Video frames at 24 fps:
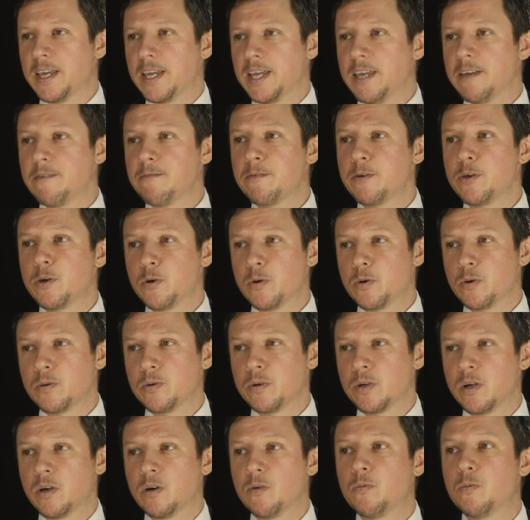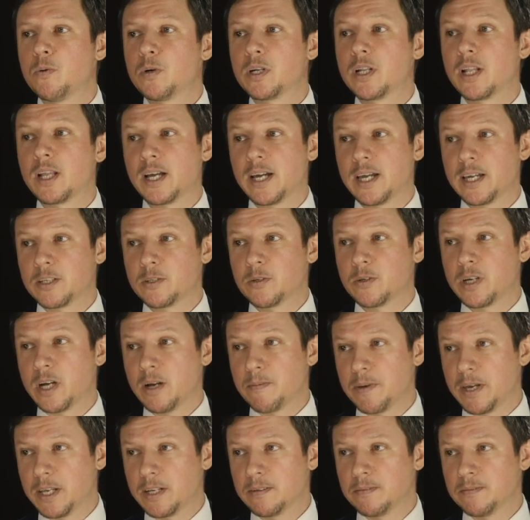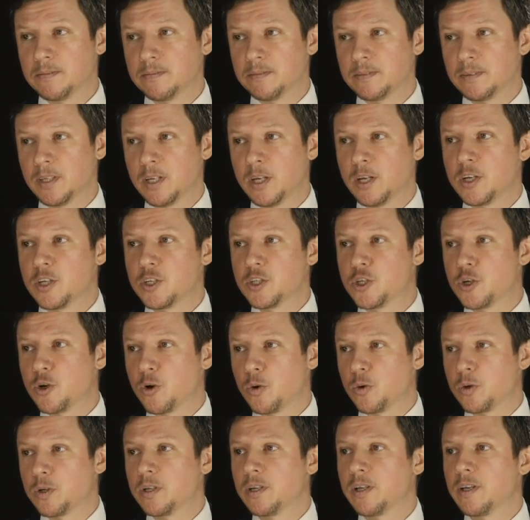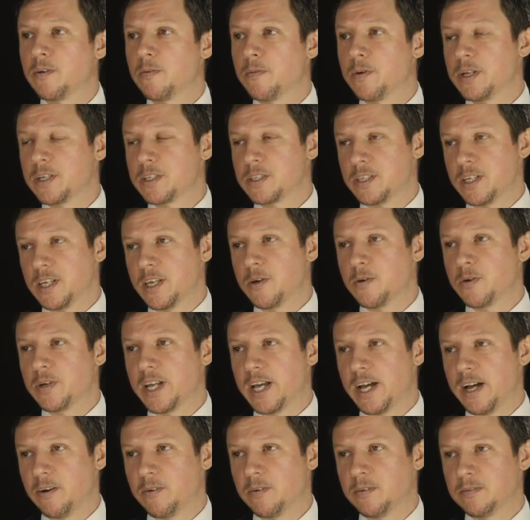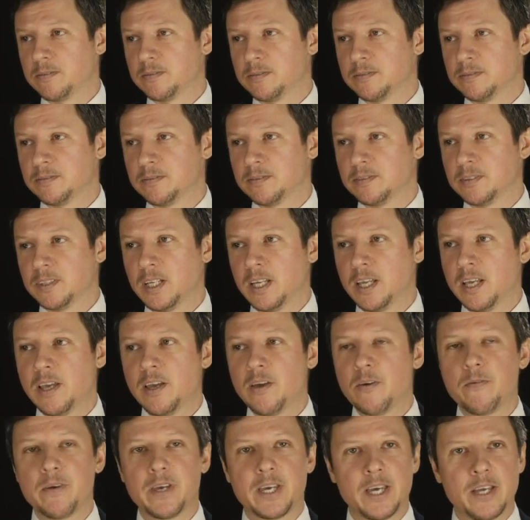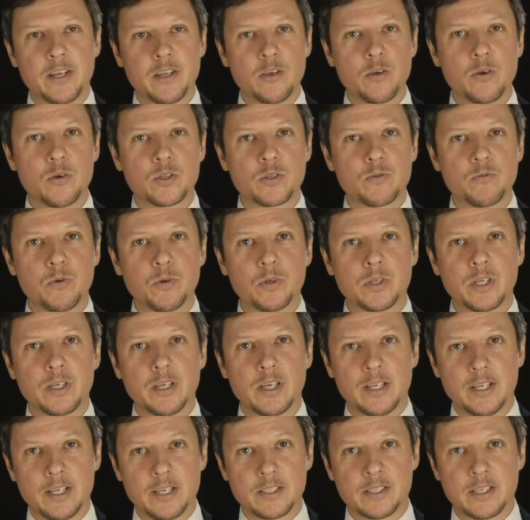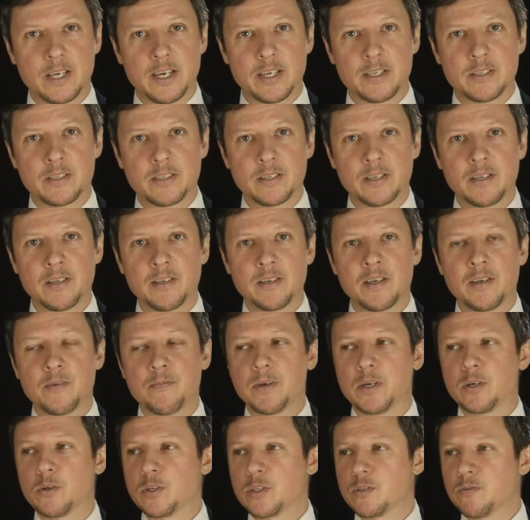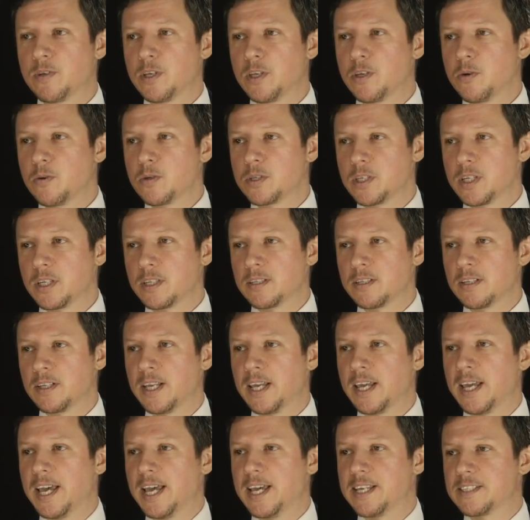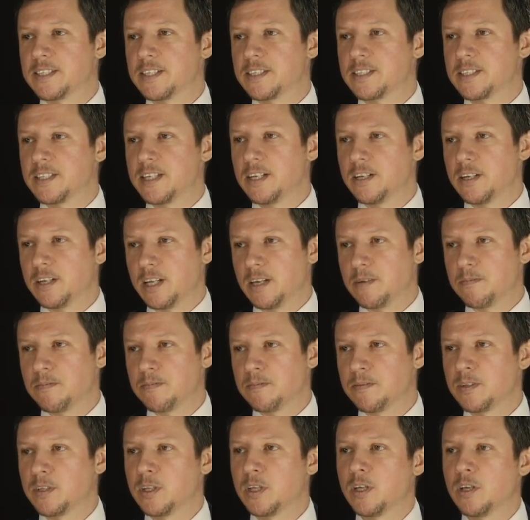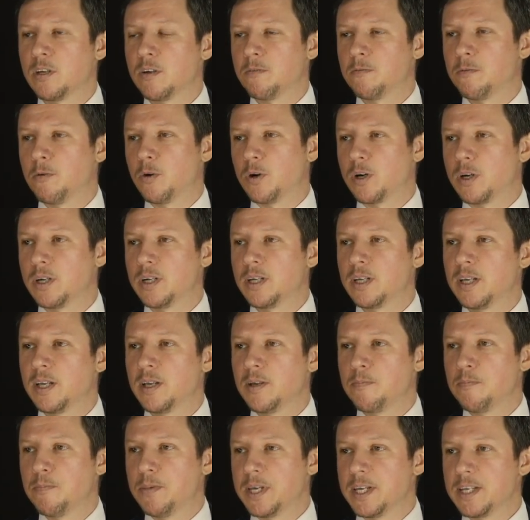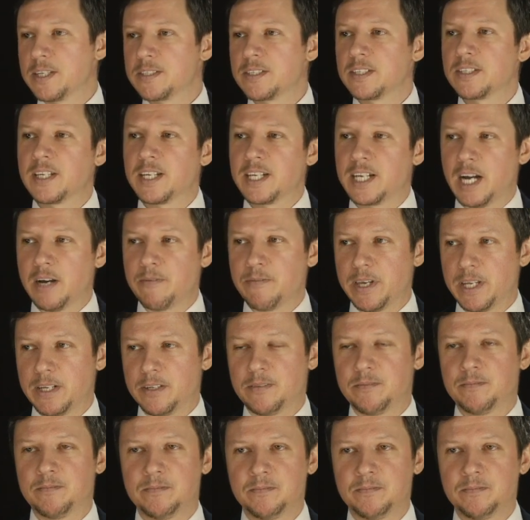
If you would like to come in, Joan will see you now. We can use would in this case because we use it as a synonym for please come in.